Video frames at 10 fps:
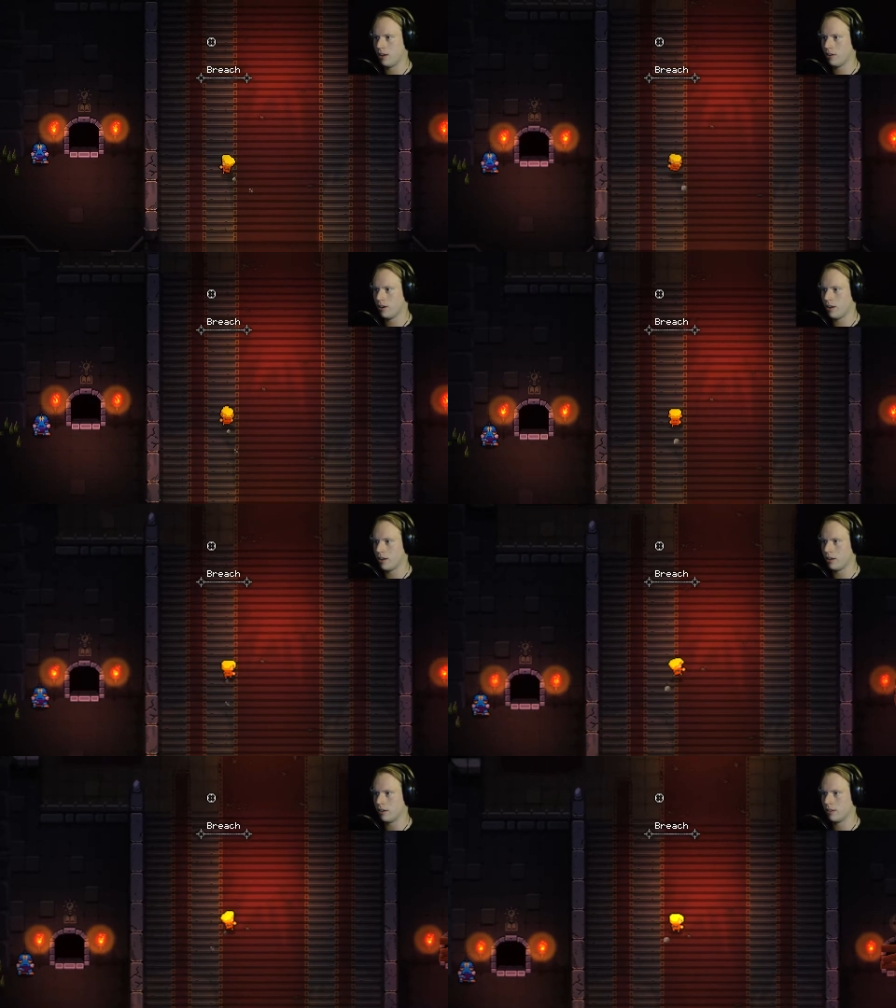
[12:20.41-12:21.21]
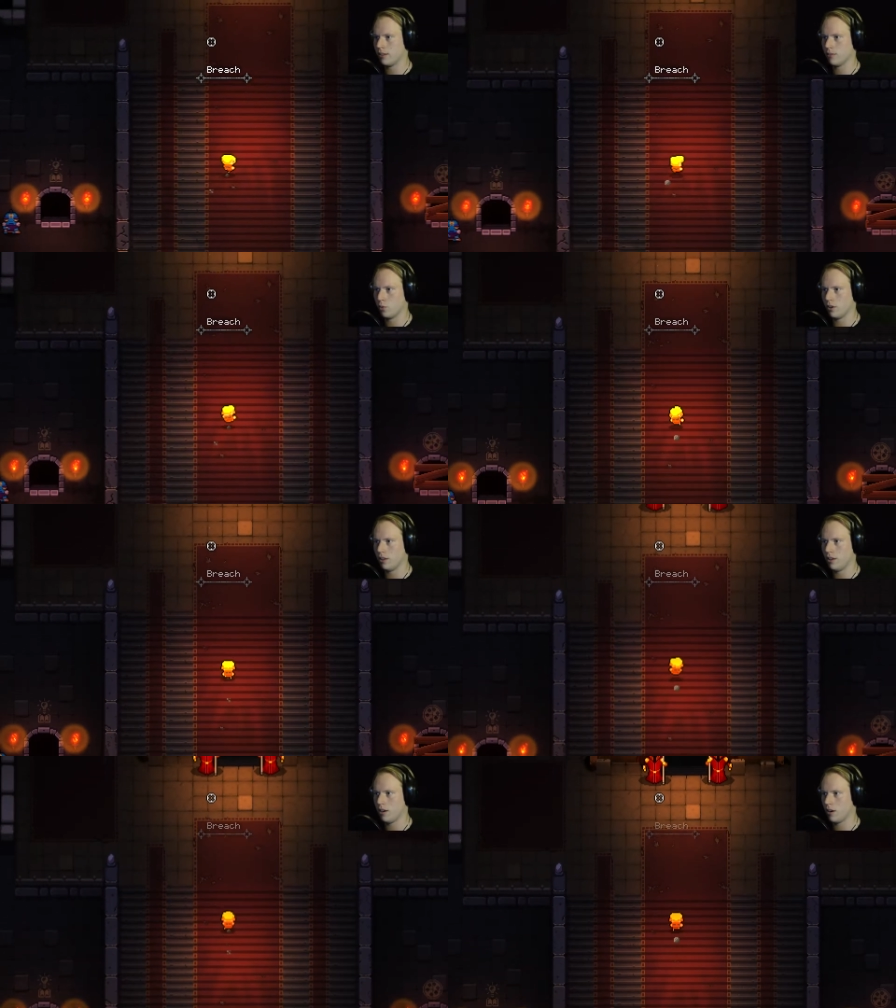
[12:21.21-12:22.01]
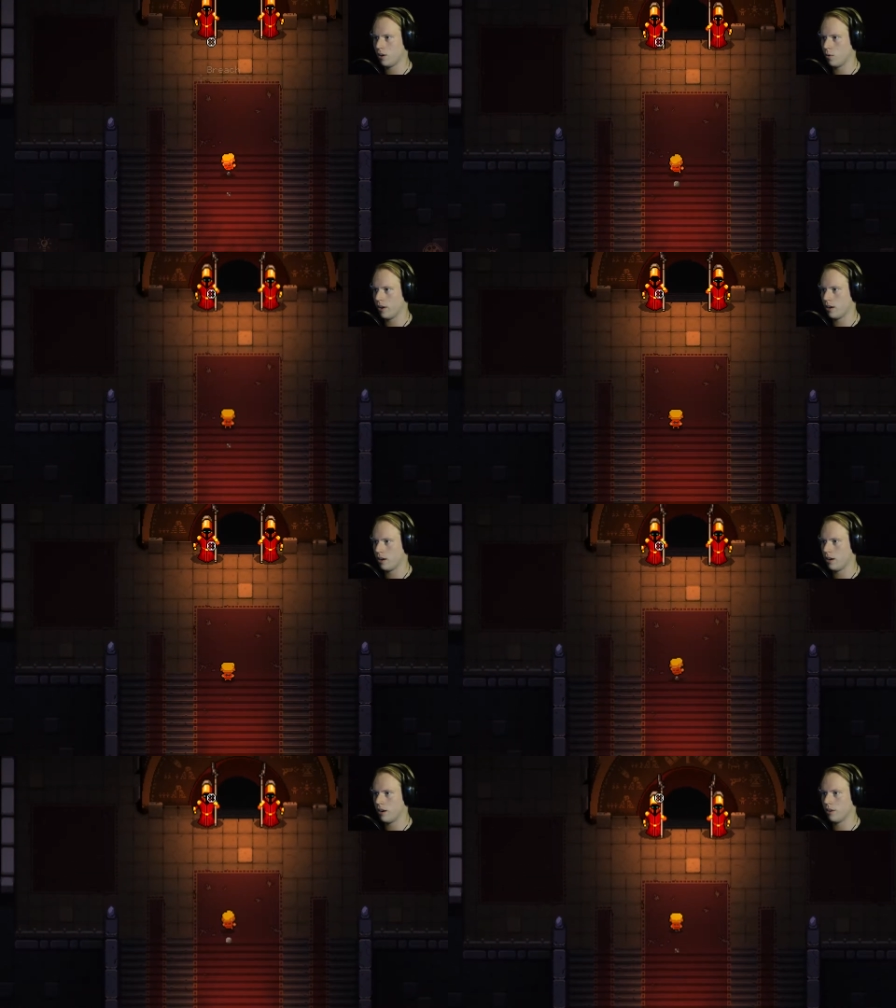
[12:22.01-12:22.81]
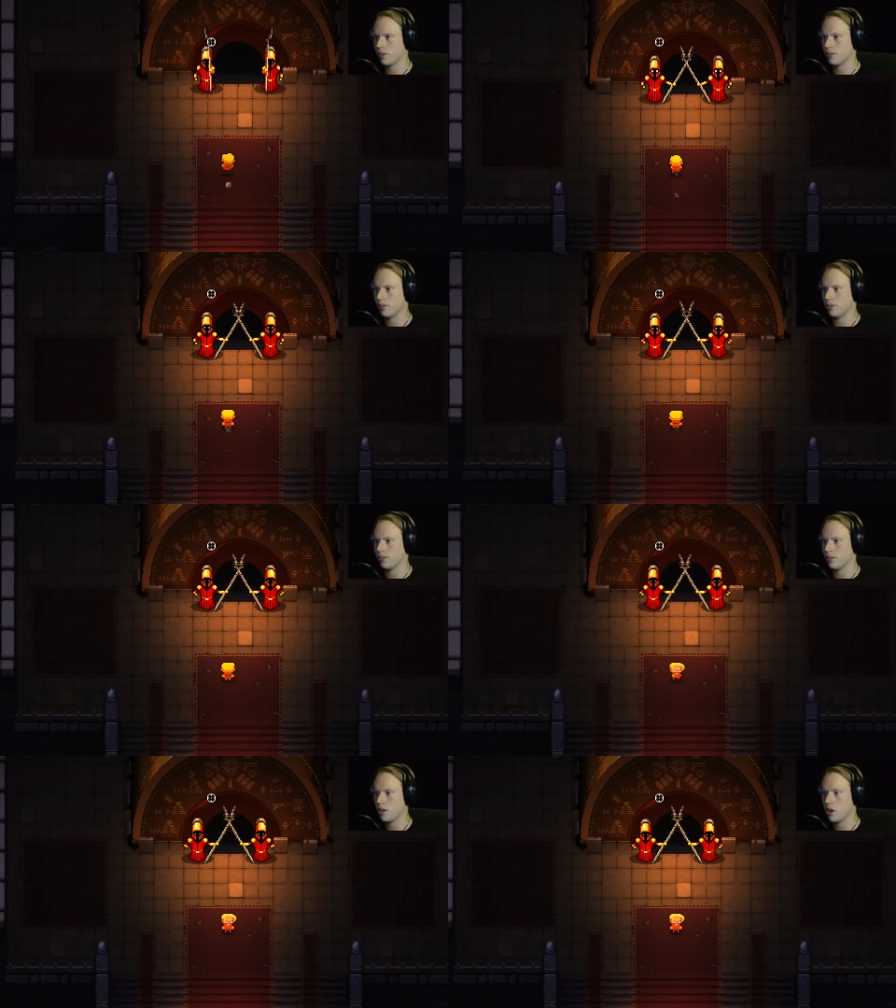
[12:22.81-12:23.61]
All right, and we're leading our way to here. This looks...